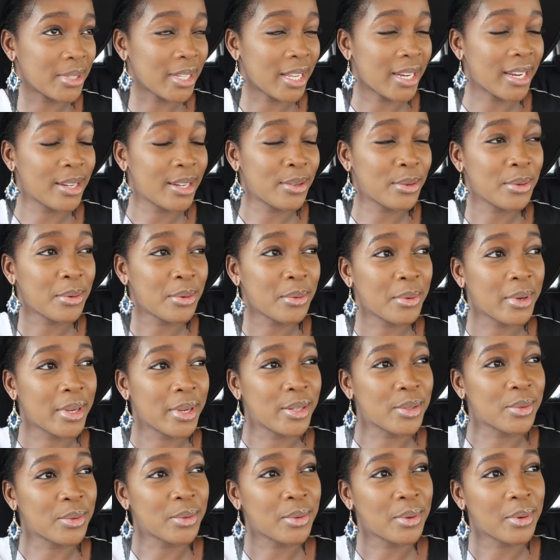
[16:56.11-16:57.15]
And I don't know where
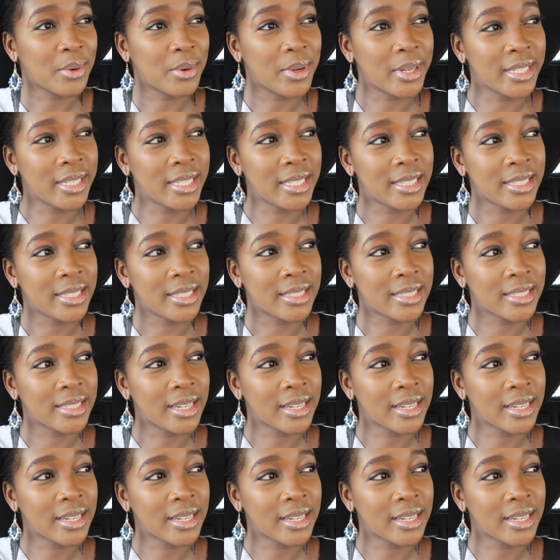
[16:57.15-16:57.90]
to go and eat.